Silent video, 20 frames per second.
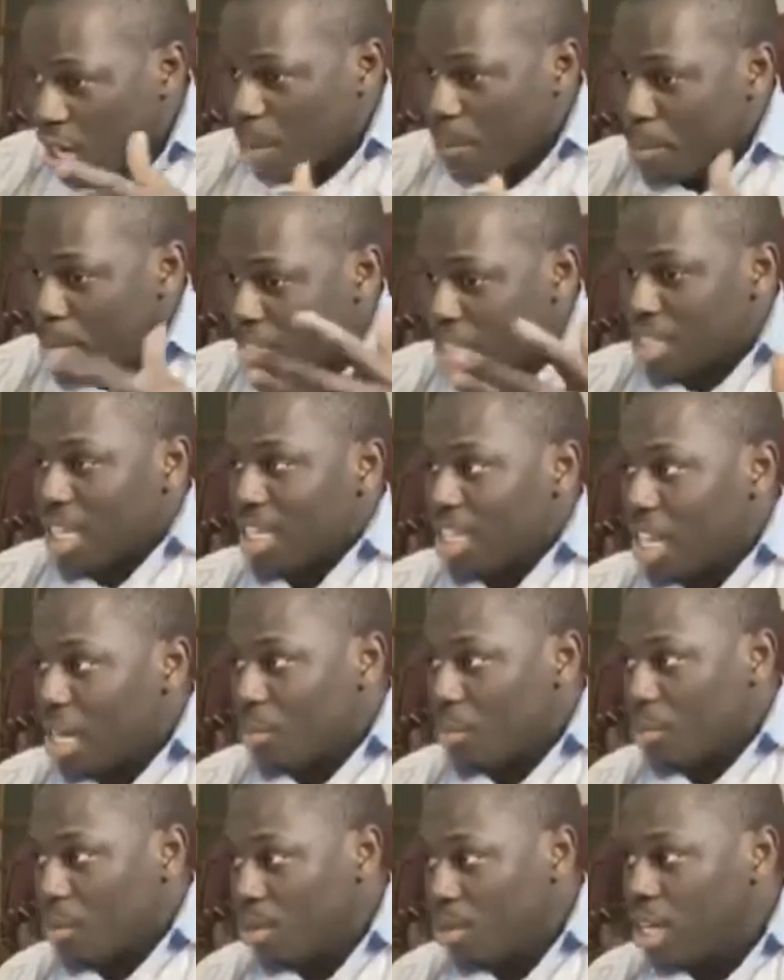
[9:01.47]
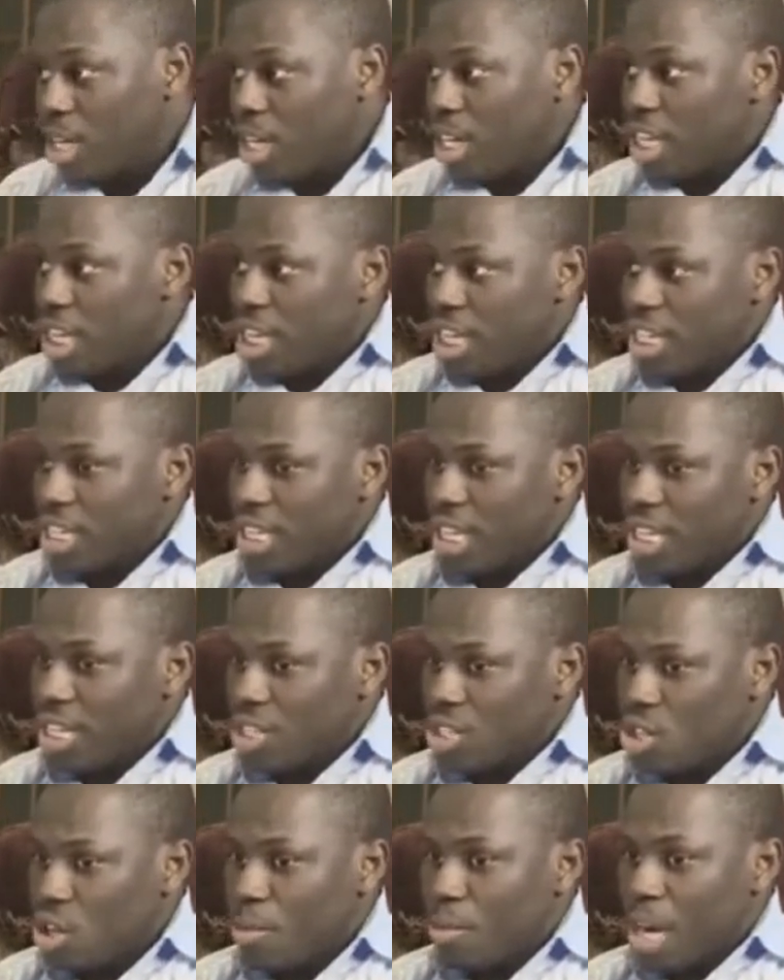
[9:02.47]
makes that happen is
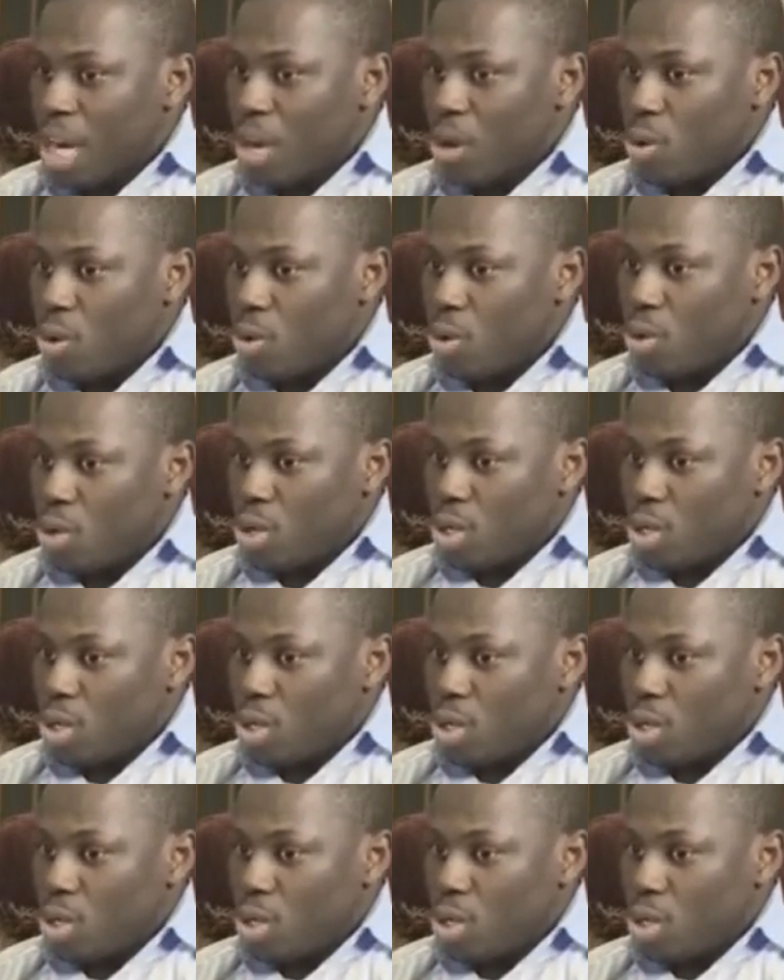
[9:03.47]
that somehow